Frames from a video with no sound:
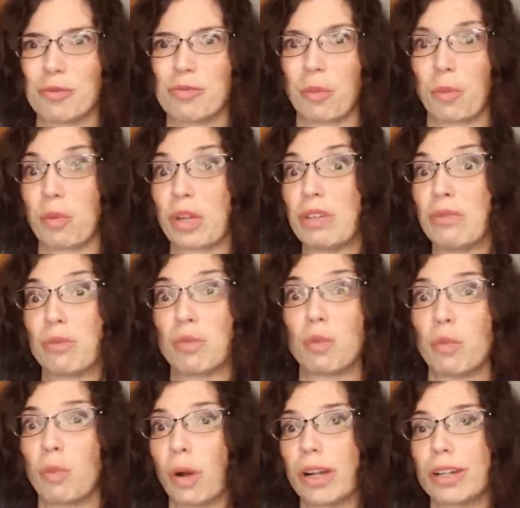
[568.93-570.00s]

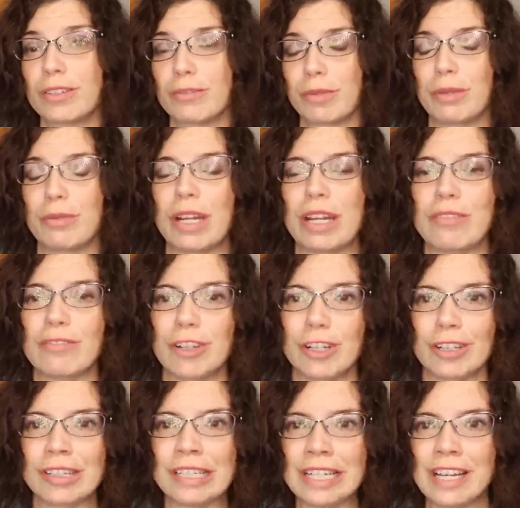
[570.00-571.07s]
reworked, re-ready
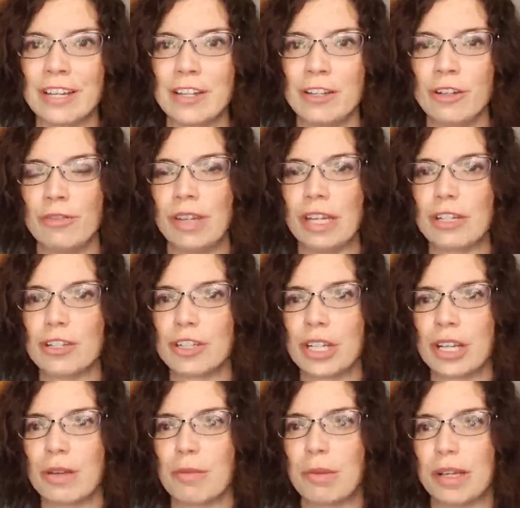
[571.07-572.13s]
for new fish.
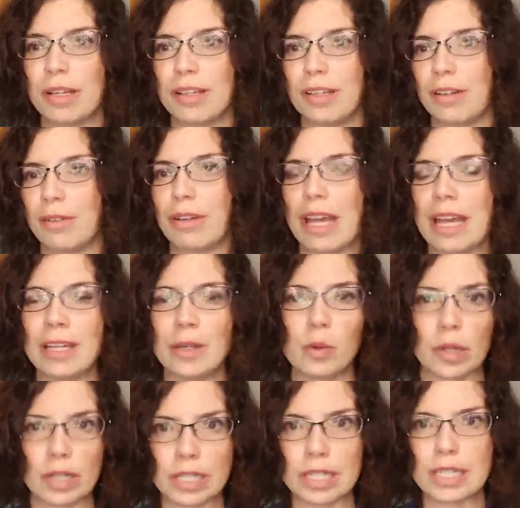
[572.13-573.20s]
But any
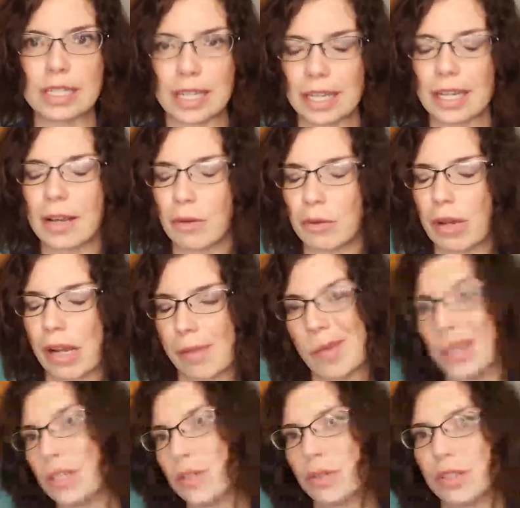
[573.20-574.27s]
quarantine tank, I would
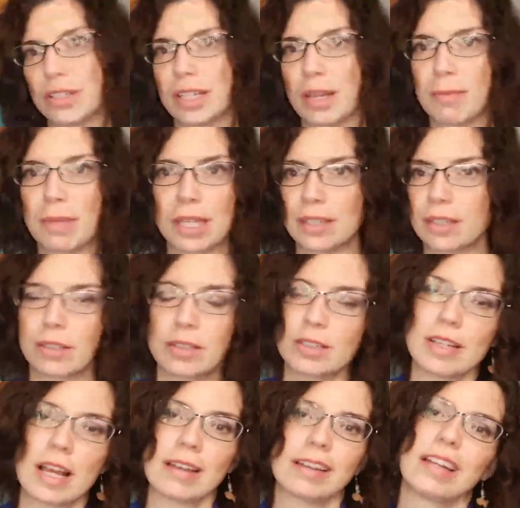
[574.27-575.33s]
recommend doing the same thing. So it's
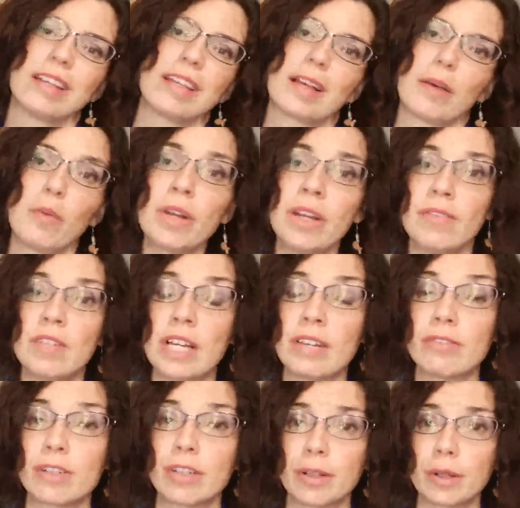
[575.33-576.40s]
not anything I wouldn't have done
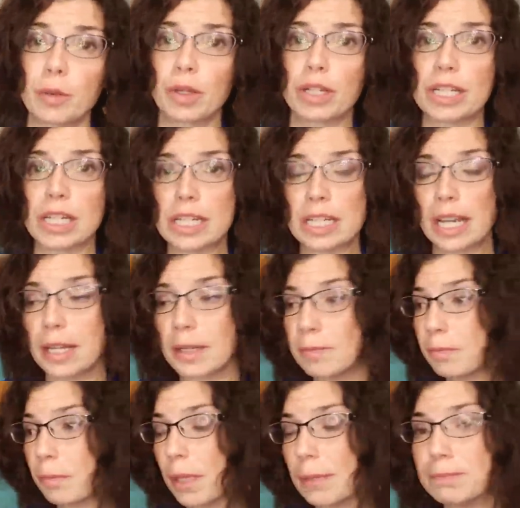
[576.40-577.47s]
for another quarantine tank.
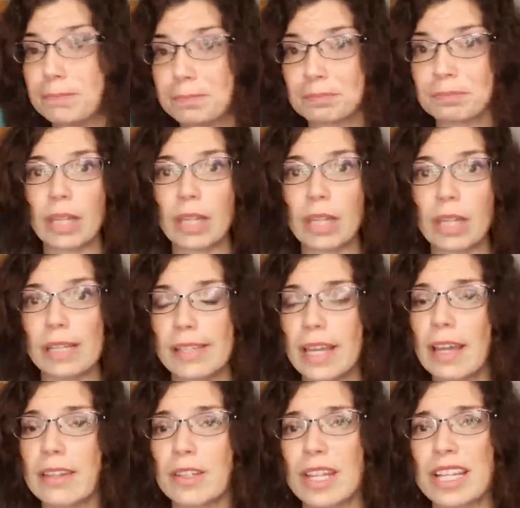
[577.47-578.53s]
But
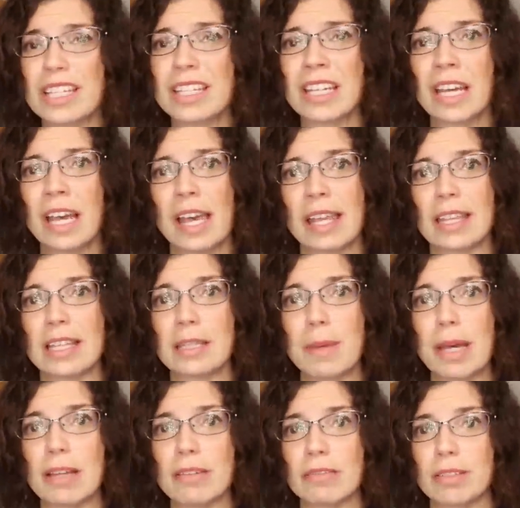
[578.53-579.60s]
yeah, so that's
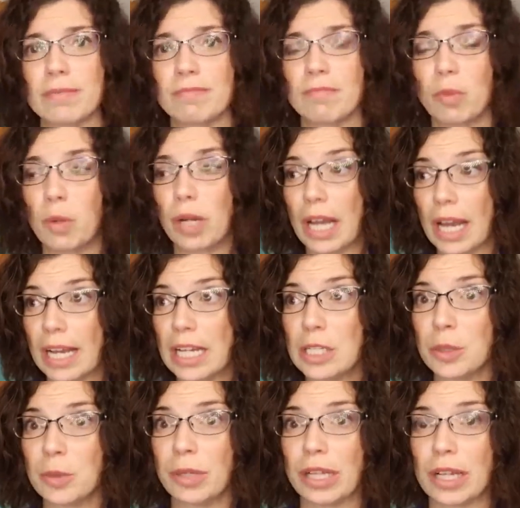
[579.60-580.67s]
about what I
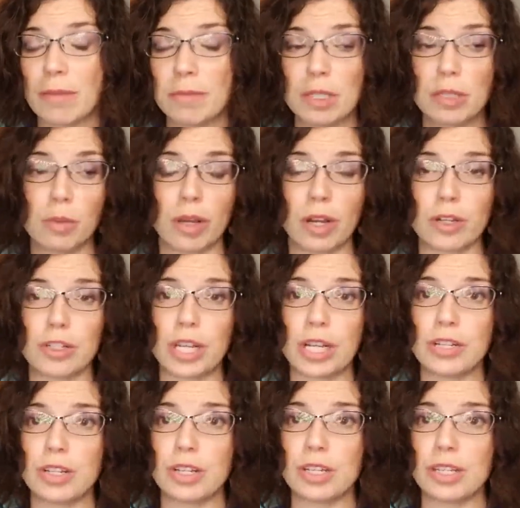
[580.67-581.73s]
do when it comes to water
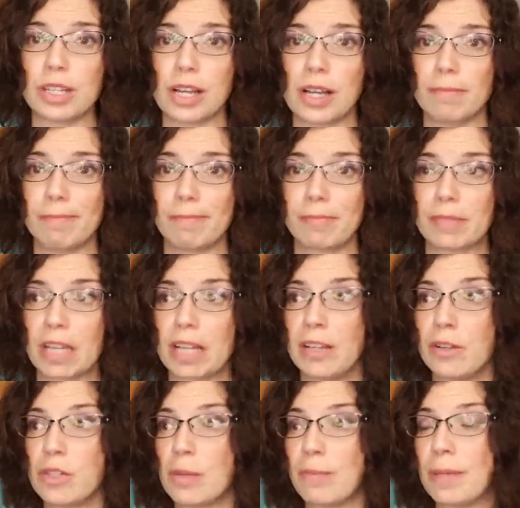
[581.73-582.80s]
changes. I know
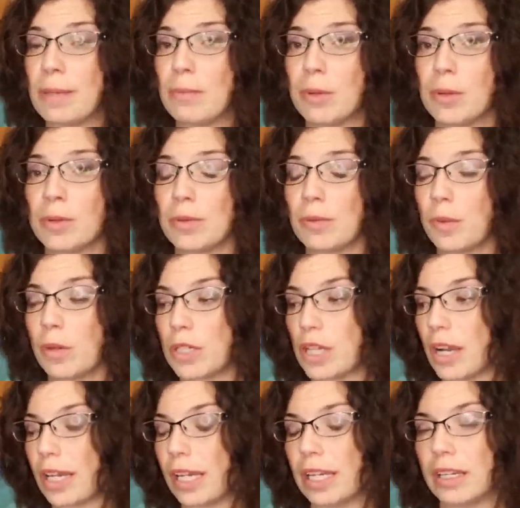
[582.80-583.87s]
some people were
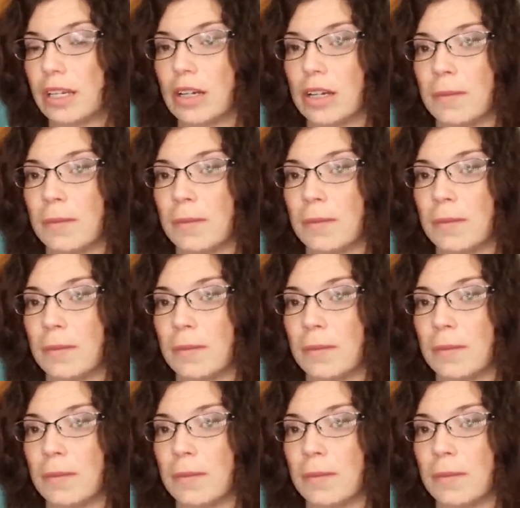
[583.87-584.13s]
talking